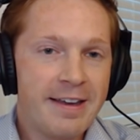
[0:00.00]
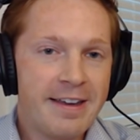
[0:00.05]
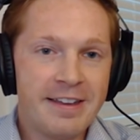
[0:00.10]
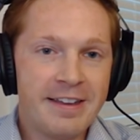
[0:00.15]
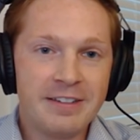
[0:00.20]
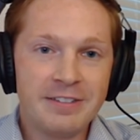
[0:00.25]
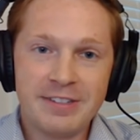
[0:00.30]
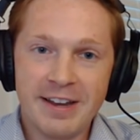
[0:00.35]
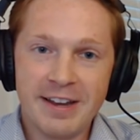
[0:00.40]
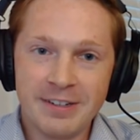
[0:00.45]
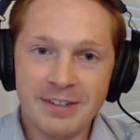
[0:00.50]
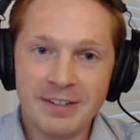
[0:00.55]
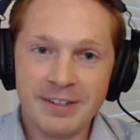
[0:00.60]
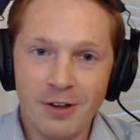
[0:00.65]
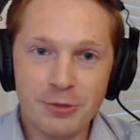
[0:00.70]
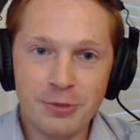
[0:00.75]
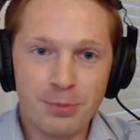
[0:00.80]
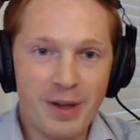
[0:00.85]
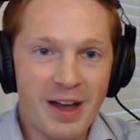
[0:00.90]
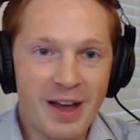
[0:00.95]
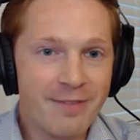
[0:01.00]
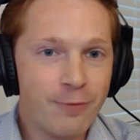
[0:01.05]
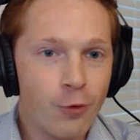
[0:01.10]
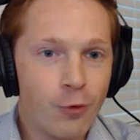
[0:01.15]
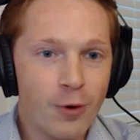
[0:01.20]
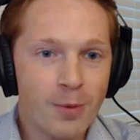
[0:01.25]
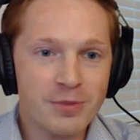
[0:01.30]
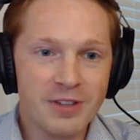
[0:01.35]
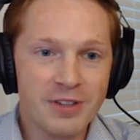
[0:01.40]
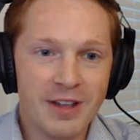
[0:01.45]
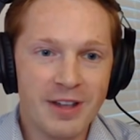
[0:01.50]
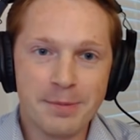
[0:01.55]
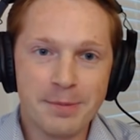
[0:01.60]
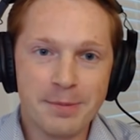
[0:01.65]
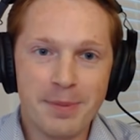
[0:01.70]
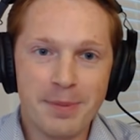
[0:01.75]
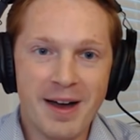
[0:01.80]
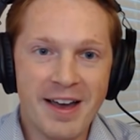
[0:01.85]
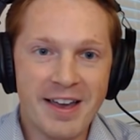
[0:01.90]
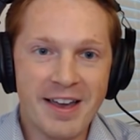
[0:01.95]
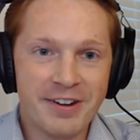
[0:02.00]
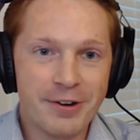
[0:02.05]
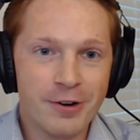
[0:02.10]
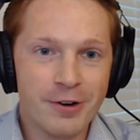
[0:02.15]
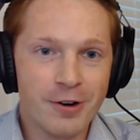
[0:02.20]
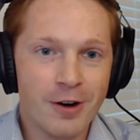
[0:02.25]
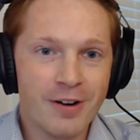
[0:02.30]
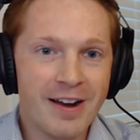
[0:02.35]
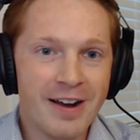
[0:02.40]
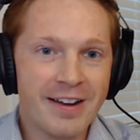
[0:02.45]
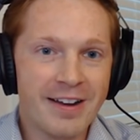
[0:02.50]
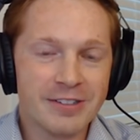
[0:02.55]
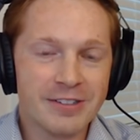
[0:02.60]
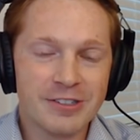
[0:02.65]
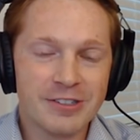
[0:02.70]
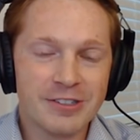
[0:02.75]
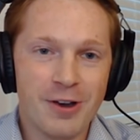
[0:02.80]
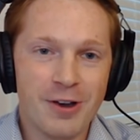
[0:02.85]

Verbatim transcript: in technology platforms like Pioneer R X.